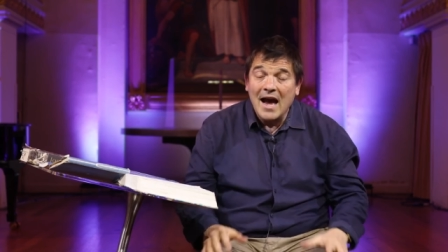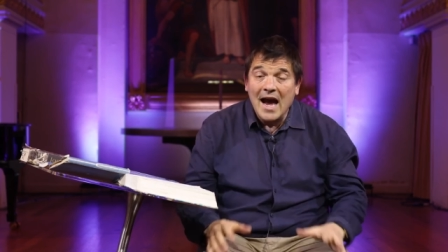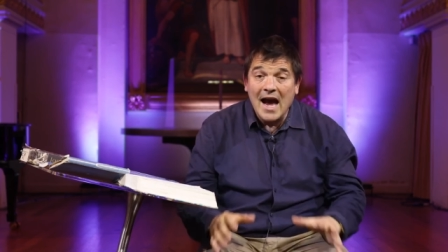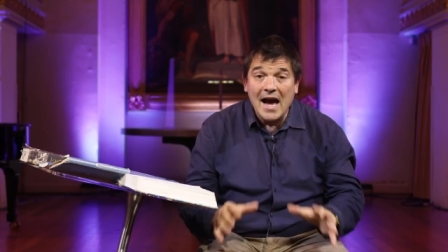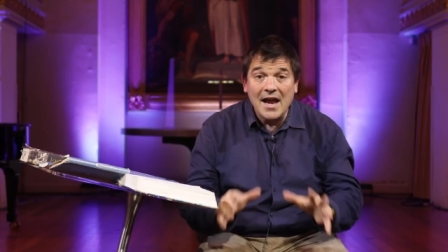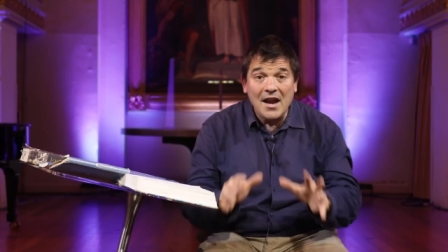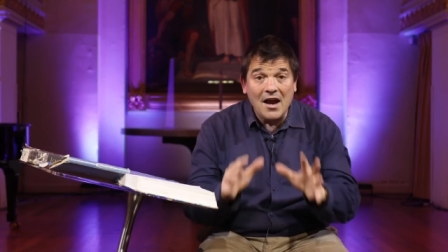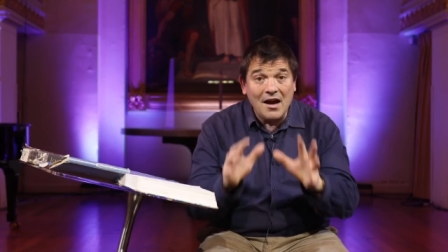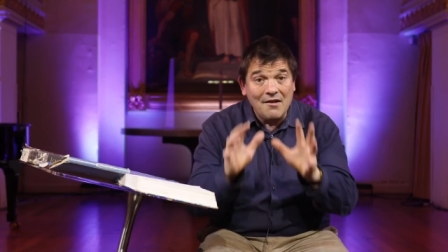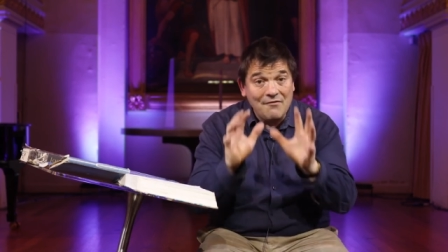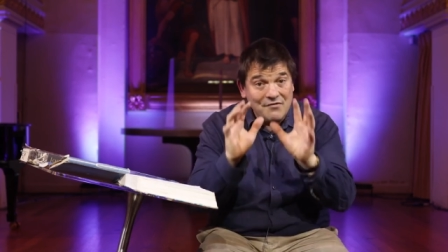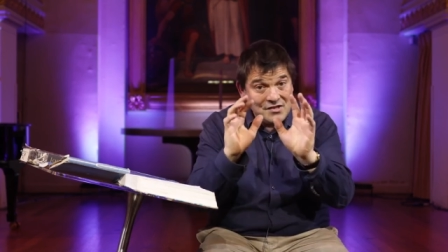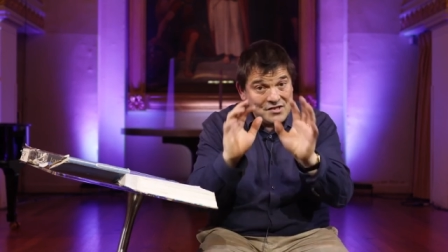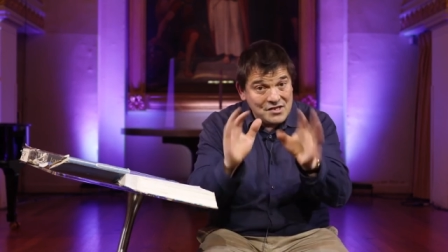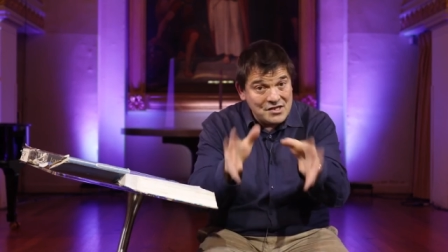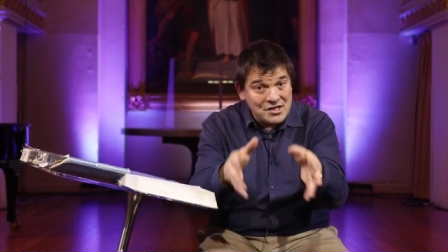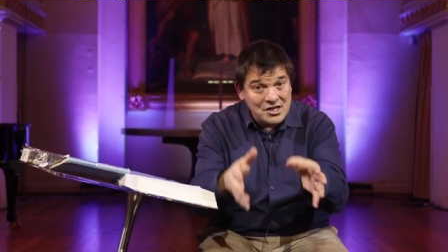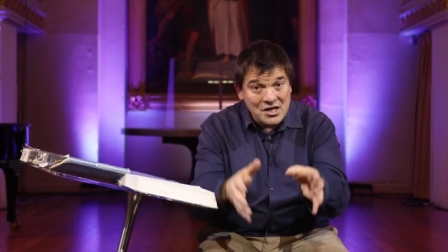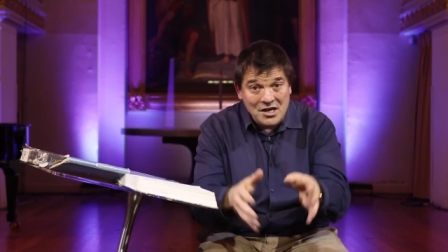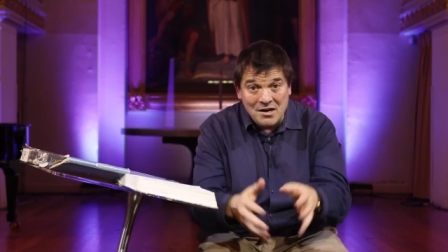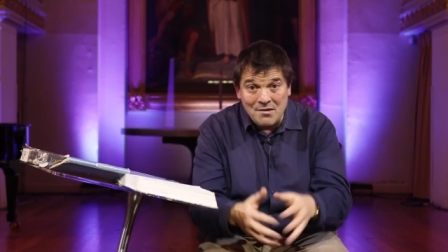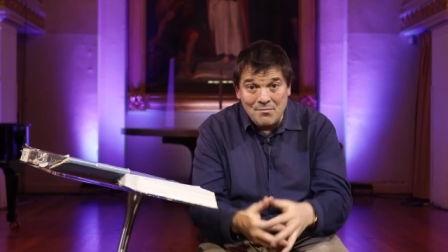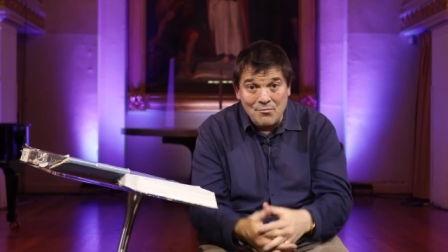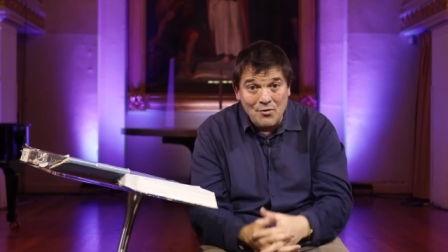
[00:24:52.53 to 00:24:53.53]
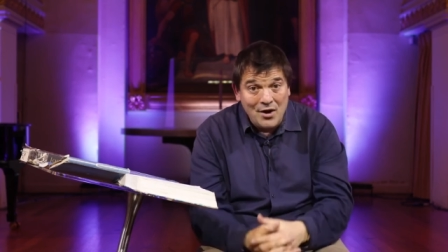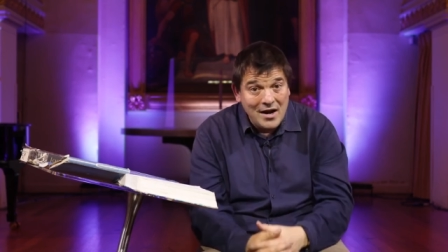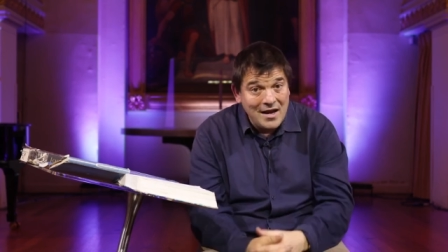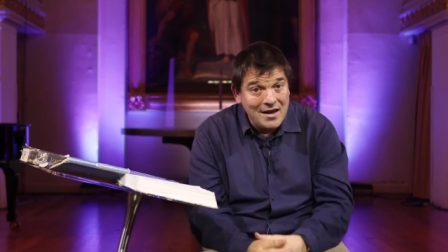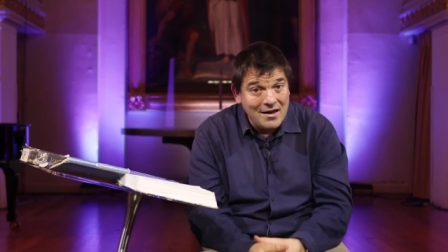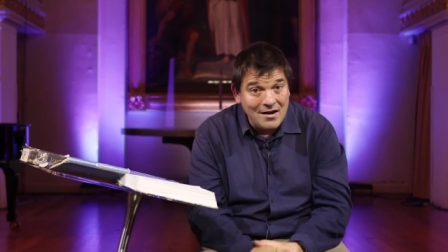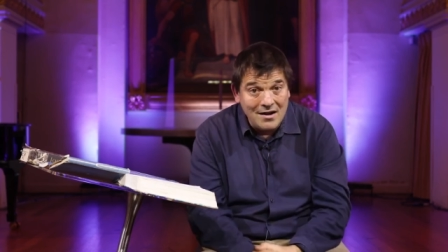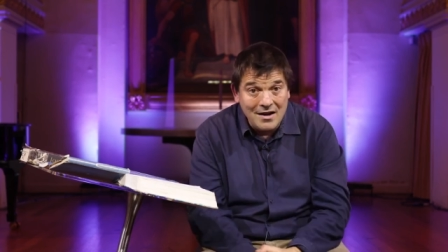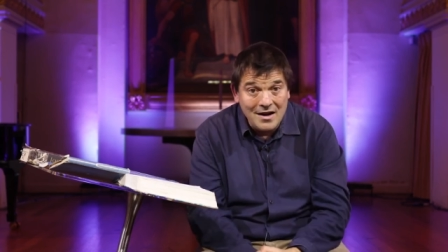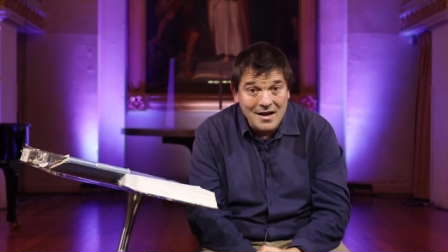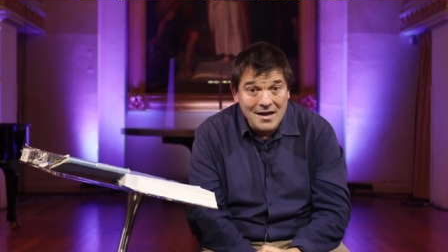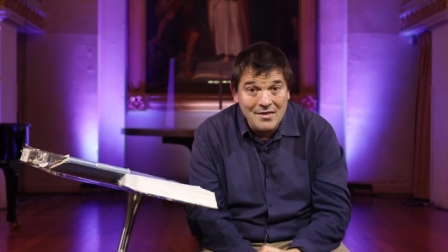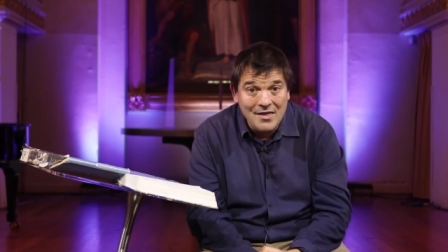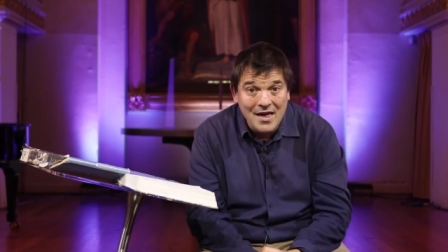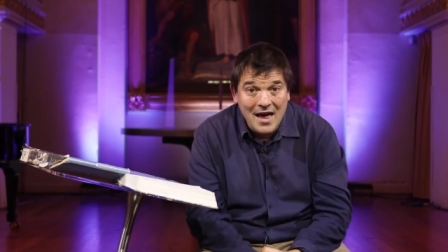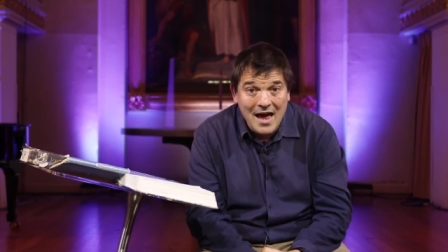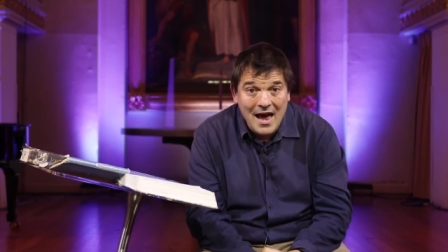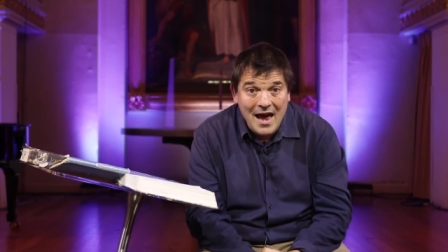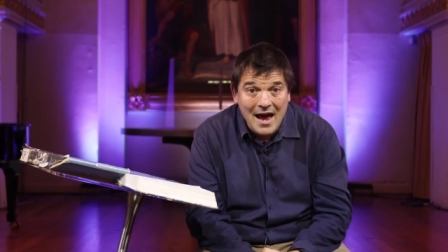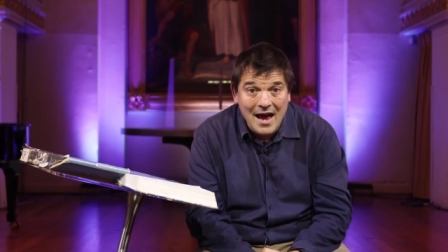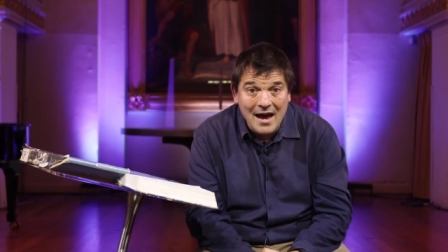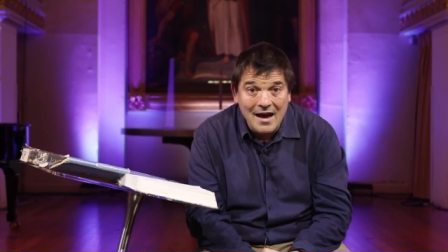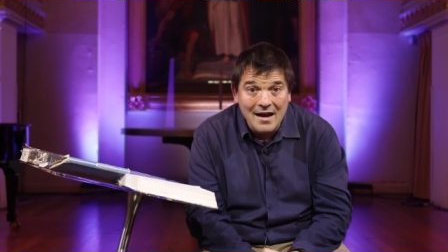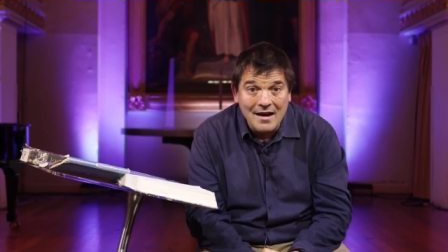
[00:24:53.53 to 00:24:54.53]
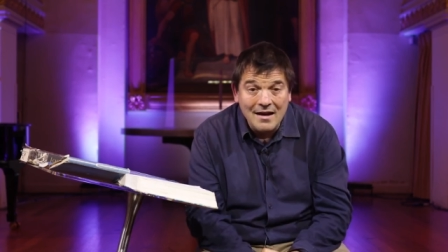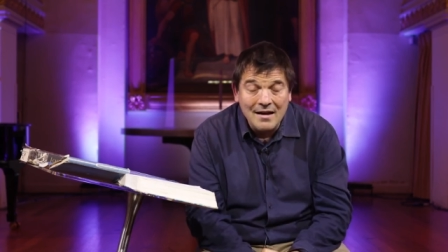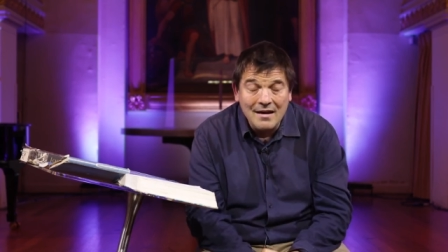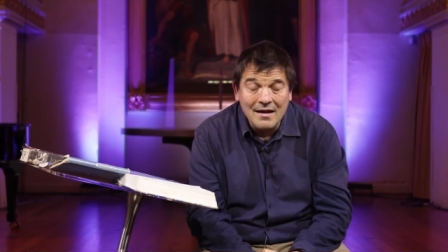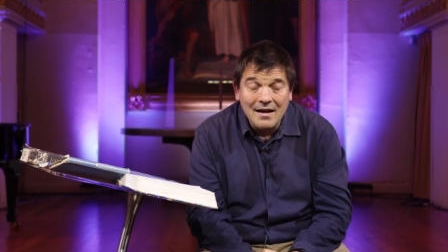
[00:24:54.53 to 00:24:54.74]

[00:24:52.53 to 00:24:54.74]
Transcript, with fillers: And I visited him regularly there